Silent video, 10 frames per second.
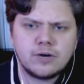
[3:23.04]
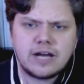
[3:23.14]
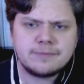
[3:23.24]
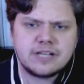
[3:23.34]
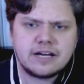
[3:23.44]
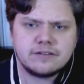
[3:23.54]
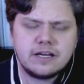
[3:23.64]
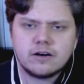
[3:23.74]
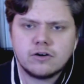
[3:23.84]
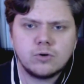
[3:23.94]
one option out
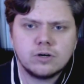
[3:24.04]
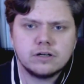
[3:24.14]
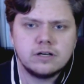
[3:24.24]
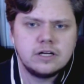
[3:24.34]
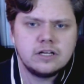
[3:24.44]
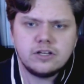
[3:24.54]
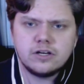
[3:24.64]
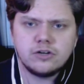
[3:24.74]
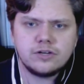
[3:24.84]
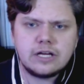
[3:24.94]
there, or, you
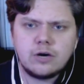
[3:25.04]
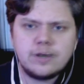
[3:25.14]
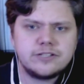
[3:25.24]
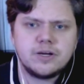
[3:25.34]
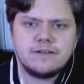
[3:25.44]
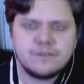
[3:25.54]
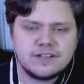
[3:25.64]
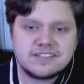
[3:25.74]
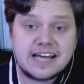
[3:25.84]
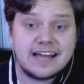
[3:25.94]
know, you can go ahead trade for
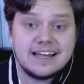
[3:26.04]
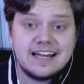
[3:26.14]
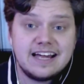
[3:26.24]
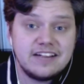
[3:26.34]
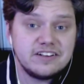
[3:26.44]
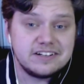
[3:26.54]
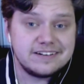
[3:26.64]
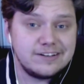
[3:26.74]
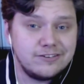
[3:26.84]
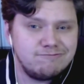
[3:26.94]
this guy.
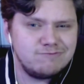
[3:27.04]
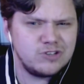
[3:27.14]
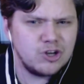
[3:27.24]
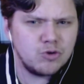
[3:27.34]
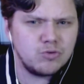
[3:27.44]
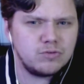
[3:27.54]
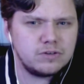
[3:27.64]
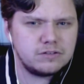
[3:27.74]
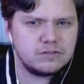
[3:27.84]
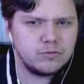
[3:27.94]
No
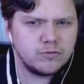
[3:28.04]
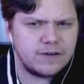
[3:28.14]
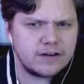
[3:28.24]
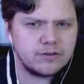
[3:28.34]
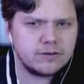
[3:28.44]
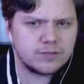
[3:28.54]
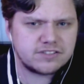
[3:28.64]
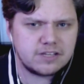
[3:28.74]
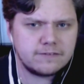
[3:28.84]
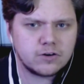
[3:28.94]
veteran
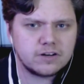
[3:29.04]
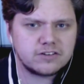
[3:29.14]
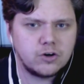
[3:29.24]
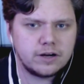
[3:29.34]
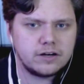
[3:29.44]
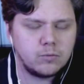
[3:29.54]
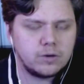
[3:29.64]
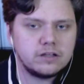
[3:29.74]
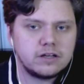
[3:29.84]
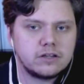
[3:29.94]
receiver is going to
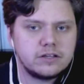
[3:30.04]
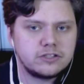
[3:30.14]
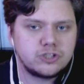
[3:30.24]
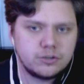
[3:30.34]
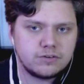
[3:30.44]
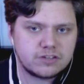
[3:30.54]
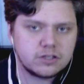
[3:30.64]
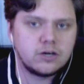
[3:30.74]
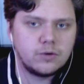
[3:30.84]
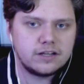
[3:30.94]
willingly choose to
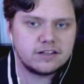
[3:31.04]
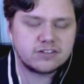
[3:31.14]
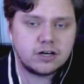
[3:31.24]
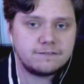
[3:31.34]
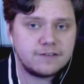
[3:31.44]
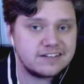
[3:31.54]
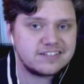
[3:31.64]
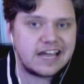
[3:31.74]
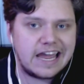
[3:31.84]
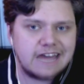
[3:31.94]
go into this
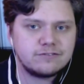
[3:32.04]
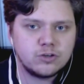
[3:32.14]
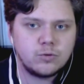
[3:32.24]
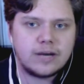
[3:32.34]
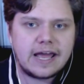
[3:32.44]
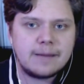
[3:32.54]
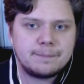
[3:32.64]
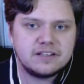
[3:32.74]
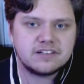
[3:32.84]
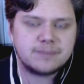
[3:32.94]
offense after what
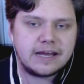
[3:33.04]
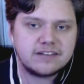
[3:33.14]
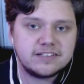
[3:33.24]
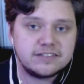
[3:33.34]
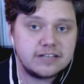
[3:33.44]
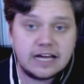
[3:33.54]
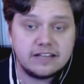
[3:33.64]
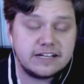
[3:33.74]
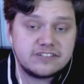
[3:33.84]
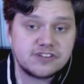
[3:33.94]
happened this past season.
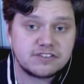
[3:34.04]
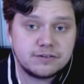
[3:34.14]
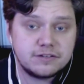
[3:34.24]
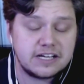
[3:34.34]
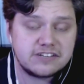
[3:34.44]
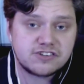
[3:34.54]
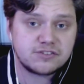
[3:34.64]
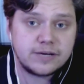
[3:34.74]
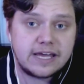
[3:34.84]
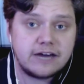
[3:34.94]
I, that's just the, that's
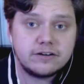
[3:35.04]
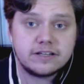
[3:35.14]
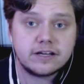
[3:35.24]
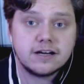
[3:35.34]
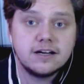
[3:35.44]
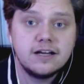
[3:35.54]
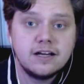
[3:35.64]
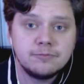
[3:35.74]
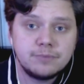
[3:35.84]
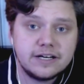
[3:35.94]
just reality there.
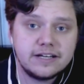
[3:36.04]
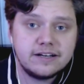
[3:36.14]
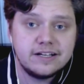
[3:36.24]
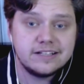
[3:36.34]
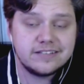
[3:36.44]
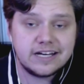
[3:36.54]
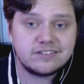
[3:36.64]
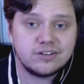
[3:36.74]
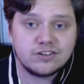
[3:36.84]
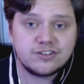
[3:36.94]
But
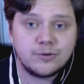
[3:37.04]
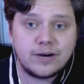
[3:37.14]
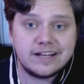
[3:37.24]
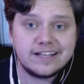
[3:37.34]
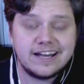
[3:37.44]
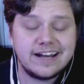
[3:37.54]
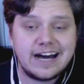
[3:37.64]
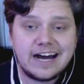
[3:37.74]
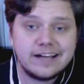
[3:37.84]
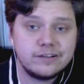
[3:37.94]
that's also why, again,
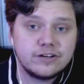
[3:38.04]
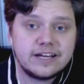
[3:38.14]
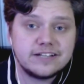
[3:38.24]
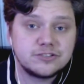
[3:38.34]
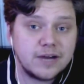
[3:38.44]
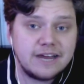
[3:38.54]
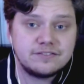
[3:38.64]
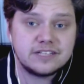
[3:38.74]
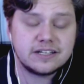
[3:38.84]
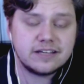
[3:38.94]
I look at
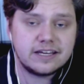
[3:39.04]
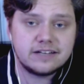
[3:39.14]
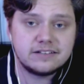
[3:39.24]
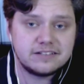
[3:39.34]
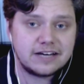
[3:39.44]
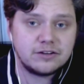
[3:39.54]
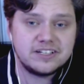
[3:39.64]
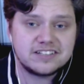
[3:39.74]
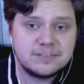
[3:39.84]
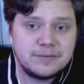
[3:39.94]
drafting, and not only
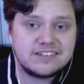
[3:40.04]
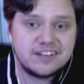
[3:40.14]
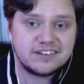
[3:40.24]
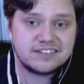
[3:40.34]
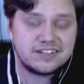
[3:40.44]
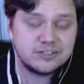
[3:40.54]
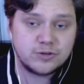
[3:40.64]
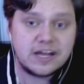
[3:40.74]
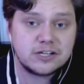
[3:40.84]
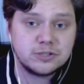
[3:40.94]
does it make sense
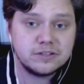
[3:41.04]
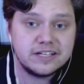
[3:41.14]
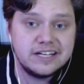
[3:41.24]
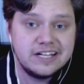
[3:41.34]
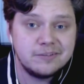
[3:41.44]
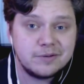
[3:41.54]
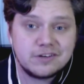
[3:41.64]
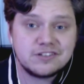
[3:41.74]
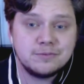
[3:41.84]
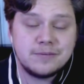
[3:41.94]
contractually, but
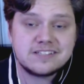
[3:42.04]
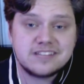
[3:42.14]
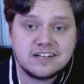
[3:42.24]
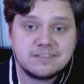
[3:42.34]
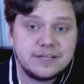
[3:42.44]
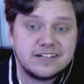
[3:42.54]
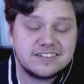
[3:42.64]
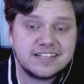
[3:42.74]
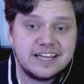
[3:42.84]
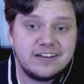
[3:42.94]
also makes sense
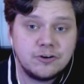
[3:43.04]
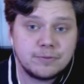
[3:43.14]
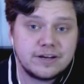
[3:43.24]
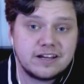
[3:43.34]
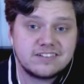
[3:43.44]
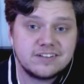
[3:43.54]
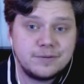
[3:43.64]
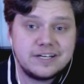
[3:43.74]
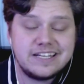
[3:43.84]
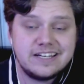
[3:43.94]
because, again, you're bringing
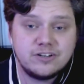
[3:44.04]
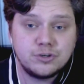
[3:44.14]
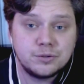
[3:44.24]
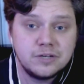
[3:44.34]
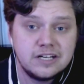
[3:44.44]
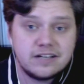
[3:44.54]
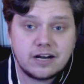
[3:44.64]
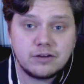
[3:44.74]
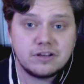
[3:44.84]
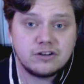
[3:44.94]
somebody in who
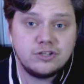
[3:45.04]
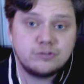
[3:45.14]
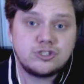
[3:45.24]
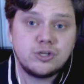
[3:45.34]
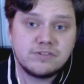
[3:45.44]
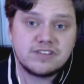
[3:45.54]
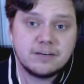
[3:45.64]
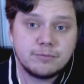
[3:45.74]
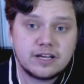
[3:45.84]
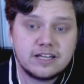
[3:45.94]
not only are you choosing
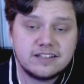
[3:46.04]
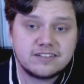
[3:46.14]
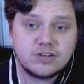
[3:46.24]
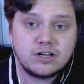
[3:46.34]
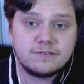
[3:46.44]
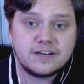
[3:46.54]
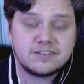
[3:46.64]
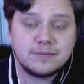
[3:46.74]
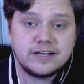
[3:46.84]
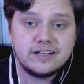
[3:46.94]
to bring into this
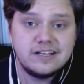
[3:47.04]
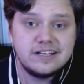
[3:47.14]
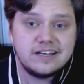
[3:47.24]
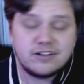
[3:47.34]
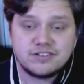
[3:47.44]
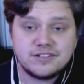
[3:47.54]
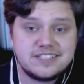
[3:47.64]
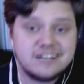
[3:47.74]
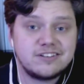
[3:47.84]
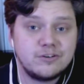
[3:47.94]
offense, but it also
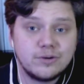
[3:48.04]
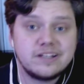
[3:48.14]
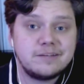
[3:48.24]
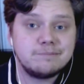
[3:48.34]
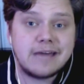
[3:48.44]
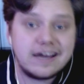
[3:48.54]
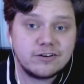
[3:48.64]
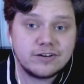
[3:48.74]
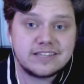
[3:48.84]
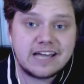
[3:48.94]
doesn't really
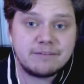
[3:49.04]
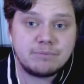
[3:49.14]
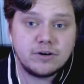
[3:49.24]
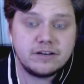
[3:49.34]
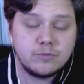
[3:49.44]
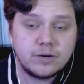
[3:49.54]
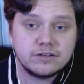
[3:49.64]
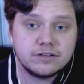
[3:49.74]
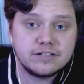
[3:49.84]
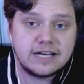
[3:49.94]
matter at that point
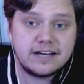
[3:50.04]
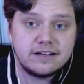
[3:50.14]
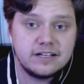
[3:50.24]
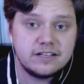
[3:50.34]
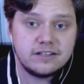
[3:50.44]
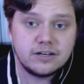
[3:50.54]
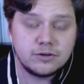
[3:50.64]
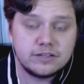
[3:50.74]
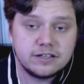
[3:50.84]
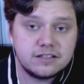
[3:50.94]
whether or not you
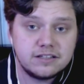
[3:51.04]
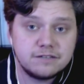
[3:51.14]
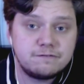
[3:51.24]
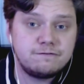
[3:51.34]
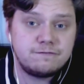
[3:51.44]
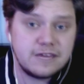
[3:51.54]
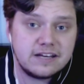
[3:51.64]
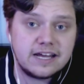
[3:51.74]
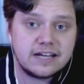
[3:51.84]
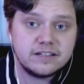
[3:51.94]
know the the
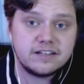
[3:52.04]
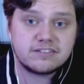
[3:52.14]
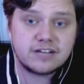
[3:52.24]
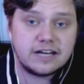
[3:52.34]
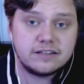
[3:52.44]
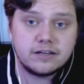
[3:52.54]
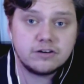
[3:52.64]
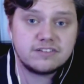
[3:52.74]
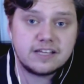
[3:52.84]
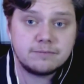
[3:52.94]
fit, at least on
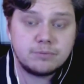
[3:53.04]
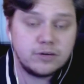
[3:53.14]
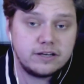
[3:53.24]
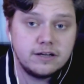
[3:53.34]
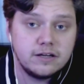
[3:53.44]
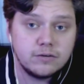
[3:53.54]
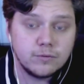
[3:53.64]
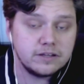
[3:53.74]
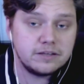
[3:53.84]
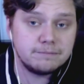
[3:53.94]
their standpoint,
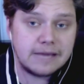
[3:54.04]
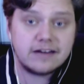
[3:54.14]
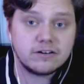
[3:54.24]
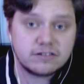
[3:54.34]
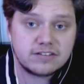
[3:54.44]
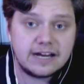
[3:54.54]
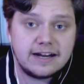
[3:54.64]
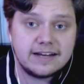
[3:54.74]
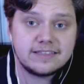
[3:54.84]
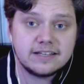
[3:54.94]
really matters.
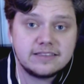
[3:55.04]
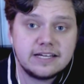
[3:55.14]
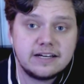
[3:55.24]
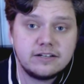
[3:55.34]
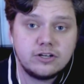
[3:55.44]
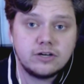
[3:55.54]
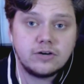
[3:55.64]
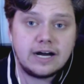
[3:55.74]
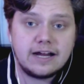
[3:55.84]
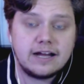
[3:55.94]
I, I think that you
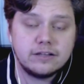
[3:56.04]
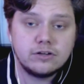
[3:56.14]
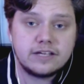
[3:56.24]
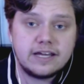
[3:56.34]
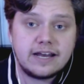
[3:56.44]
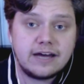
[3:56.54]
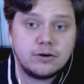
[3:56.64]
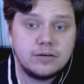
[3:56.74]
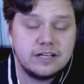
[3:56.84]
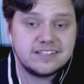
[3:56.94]
know I, I look at
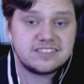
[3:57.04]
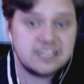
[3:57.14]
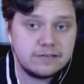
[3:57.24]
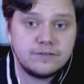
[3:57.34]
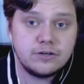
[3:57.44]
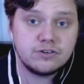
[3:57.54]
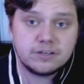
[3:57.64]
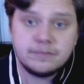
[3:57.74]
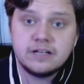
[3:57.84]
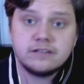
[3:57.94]
how the team views
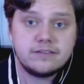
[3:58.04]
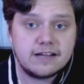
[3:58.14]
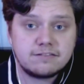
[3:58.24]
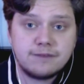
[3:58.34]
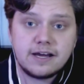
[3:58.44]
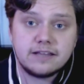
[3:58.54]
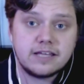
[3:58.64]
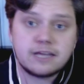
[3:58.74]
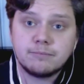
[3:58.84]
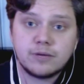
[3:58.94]
them that's fine.
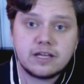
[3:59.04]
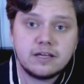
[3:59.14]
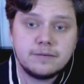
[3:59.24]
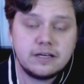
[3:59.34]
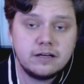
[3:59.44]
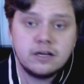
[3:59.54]
They can bring him in,